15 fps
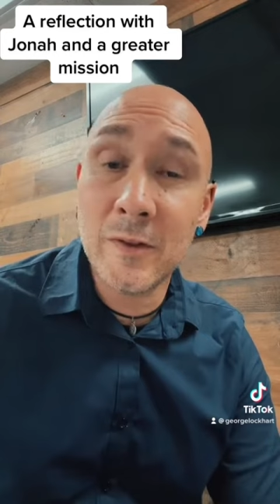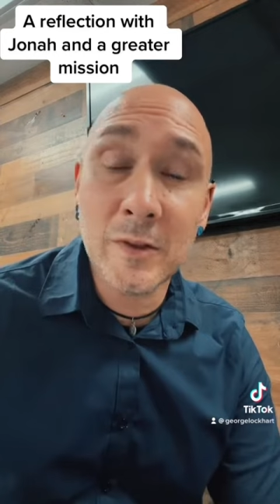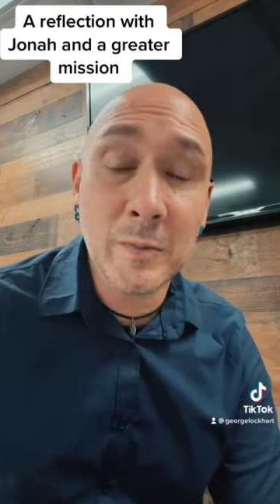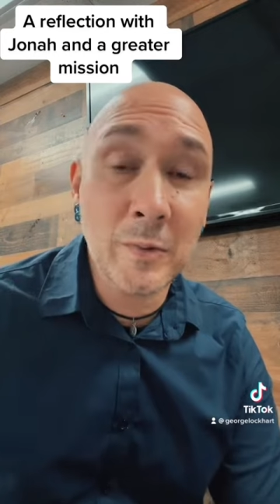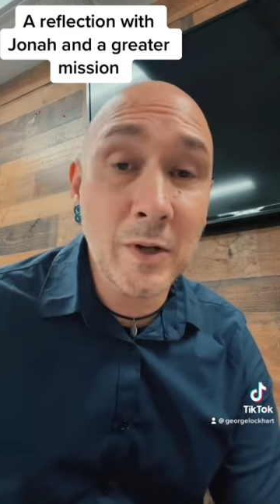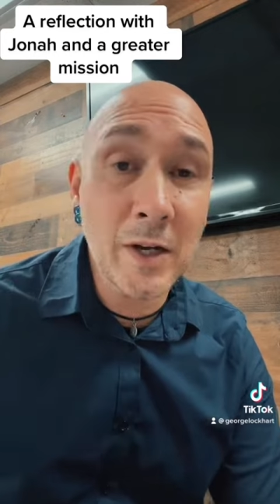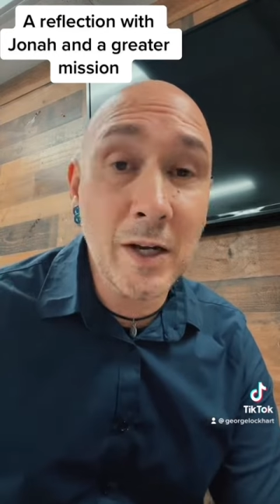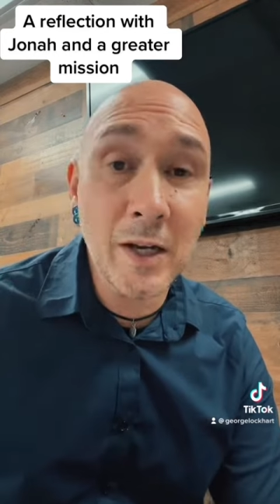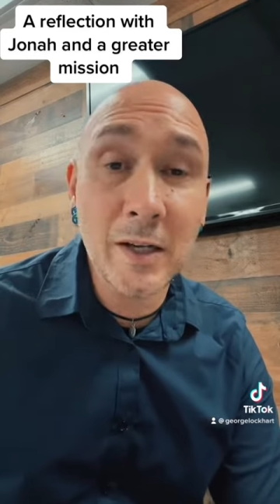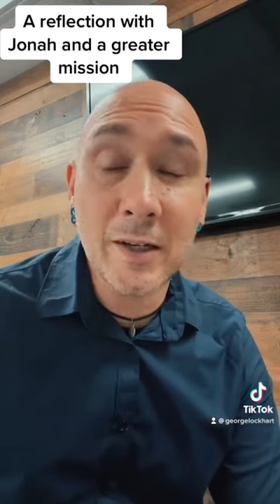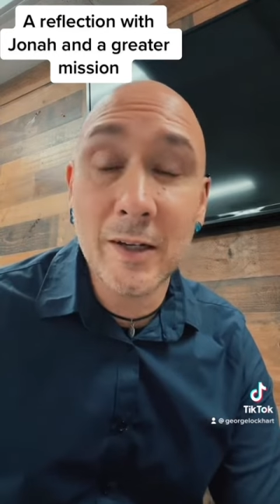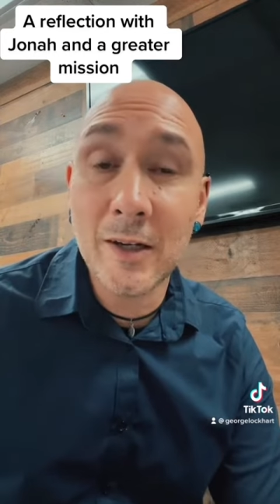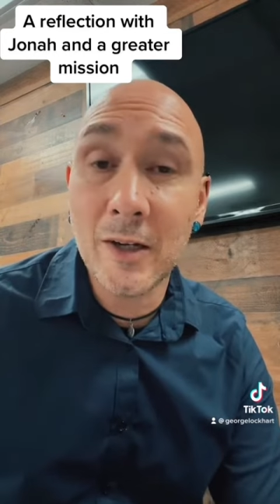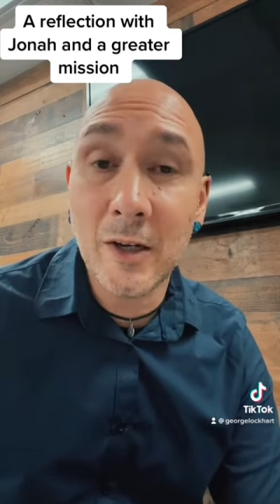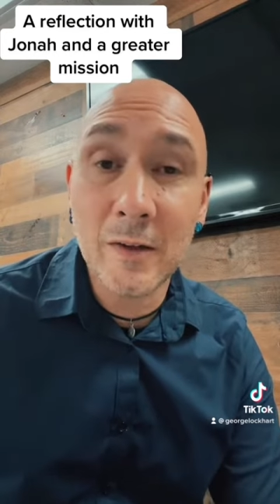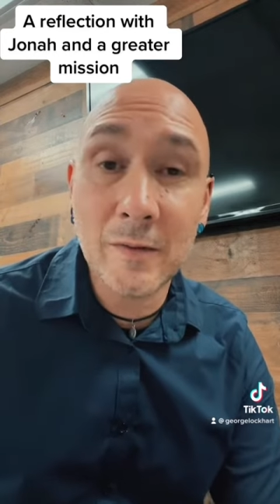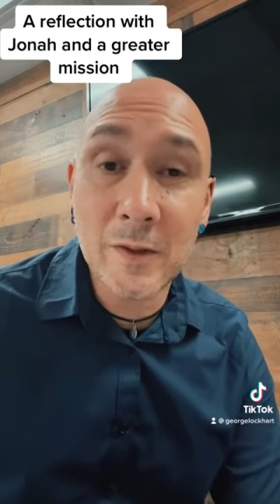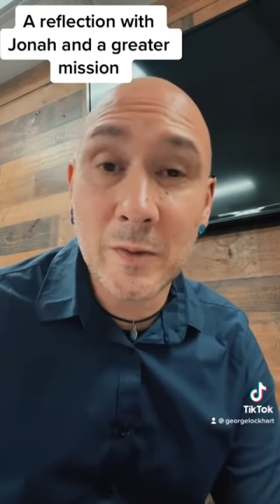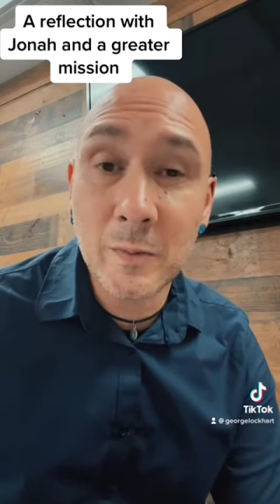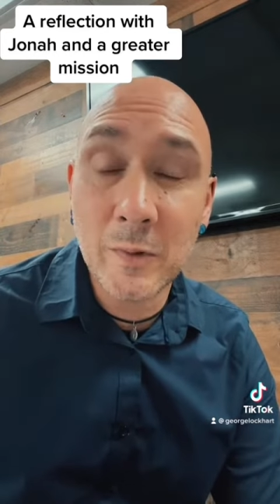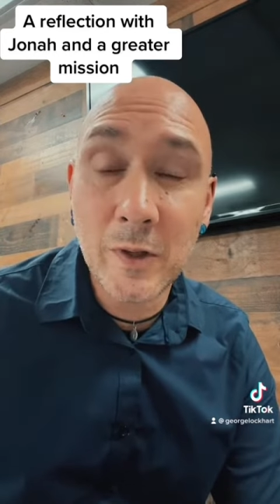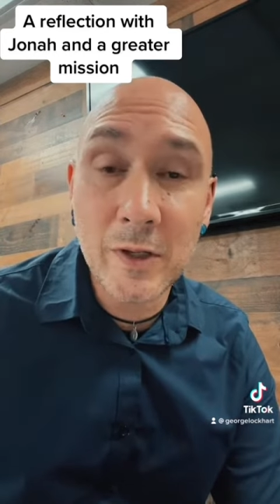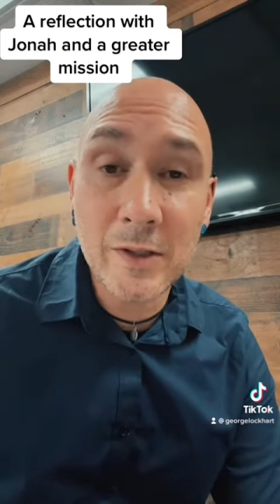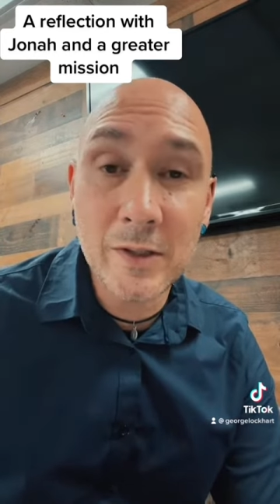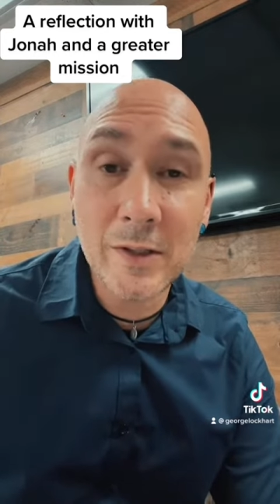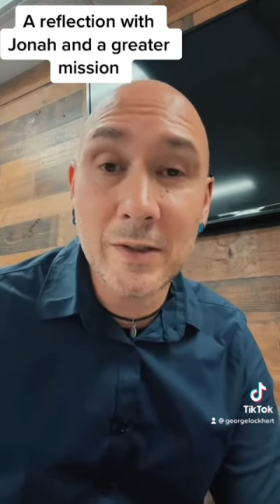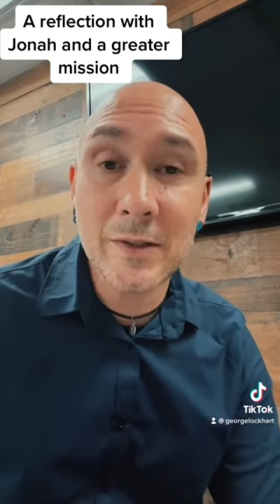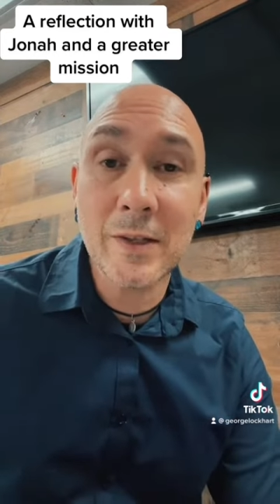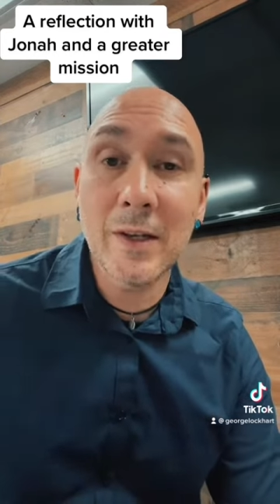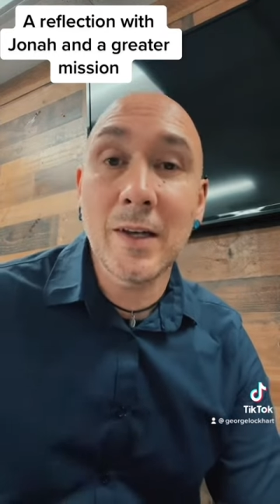pride and all of his
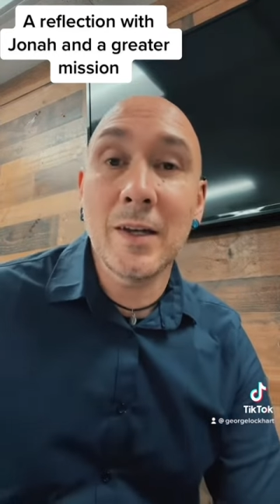prejudice,